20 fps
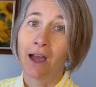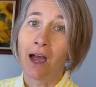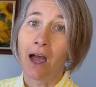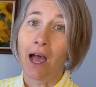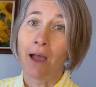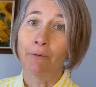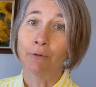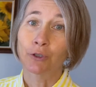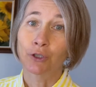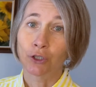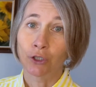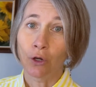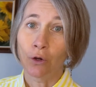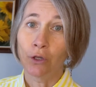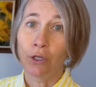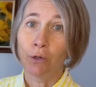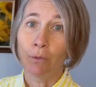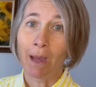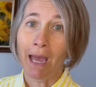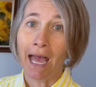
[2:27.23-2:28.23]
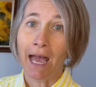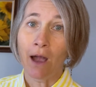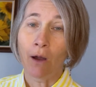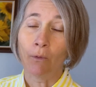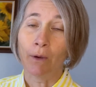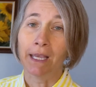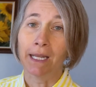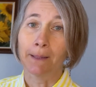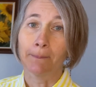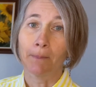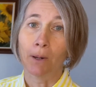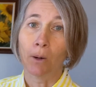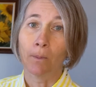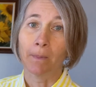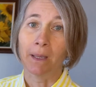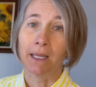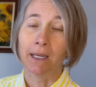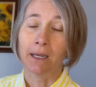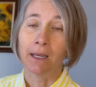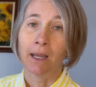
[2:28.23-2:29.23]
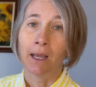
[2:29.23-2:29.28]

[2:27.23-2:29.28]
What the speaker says: I will show you how in a moment,